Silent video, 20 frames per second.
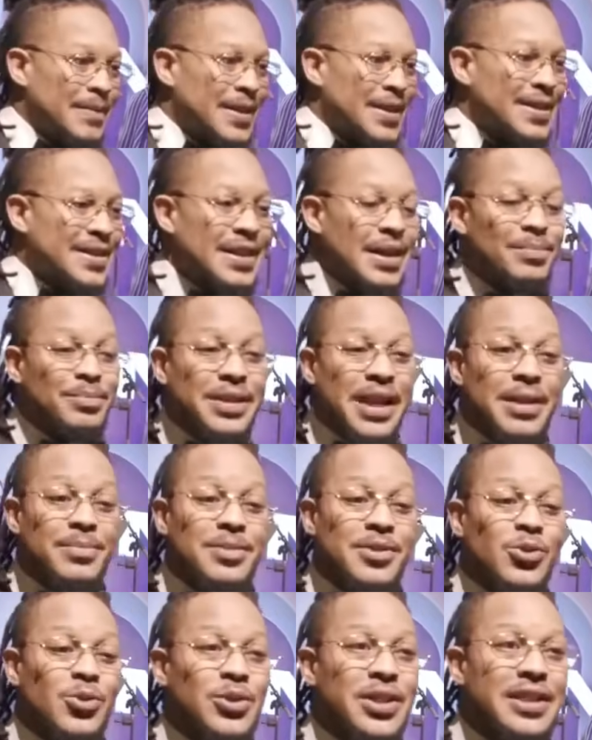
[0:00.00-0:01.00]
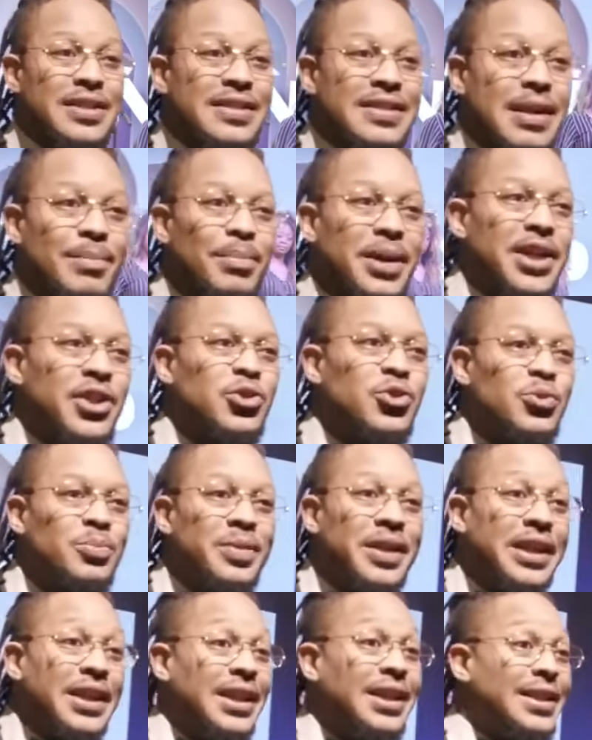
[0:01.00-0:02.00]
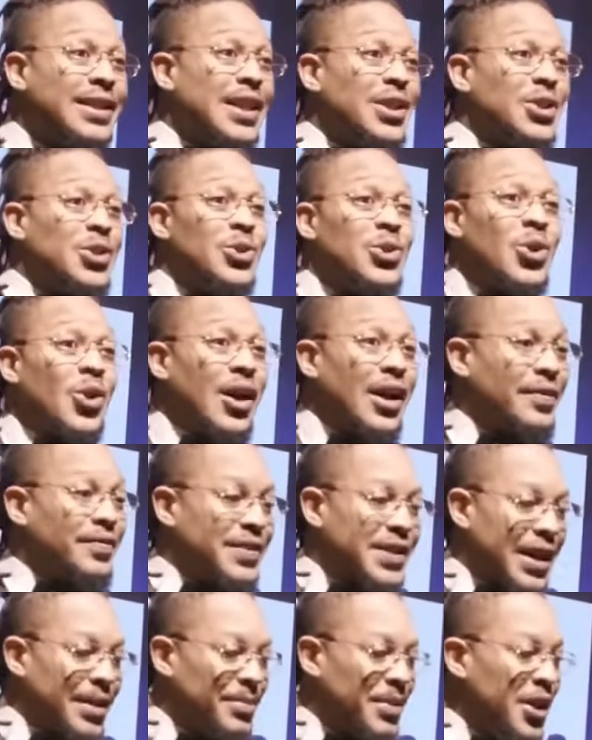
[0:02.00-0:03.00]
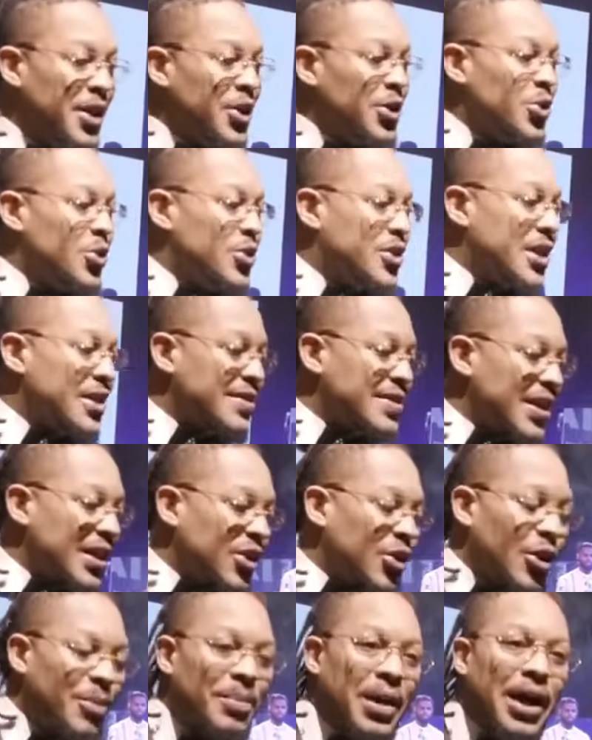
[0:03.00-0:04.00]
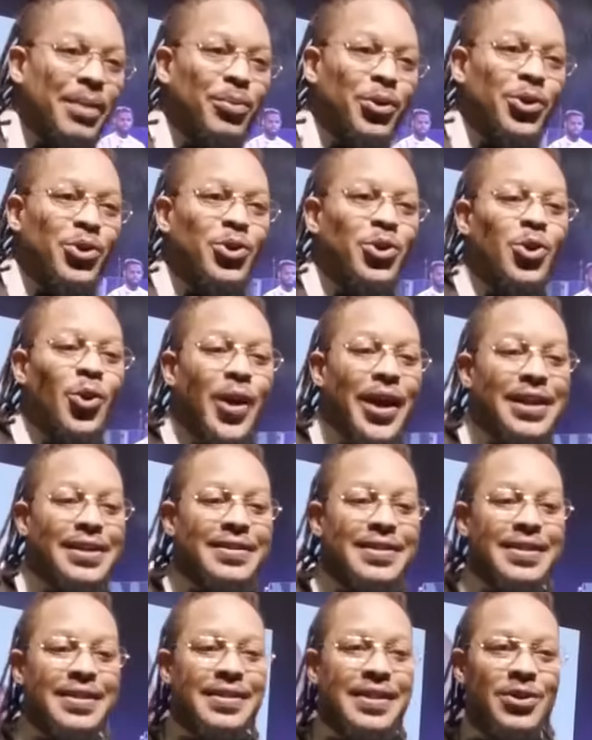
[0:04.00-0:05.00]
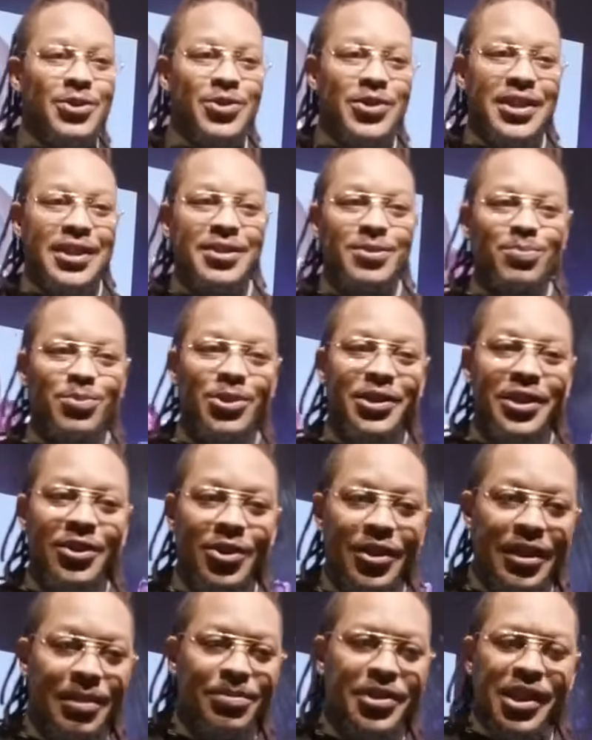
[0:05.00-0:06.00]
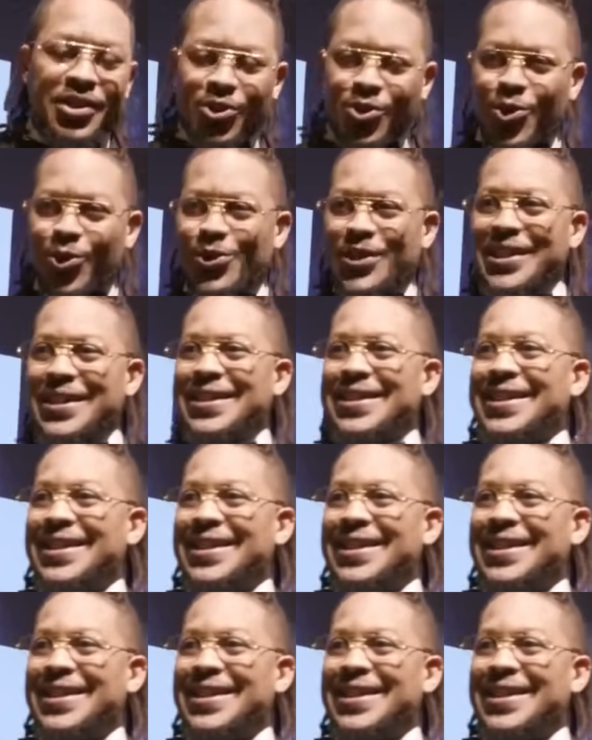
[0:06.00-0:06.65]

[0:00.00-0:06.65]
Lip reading: Sometimes you need somebody to be healed and you don't have time. You just take your Bible. You know where it sits and you just put it on them. Just hold it.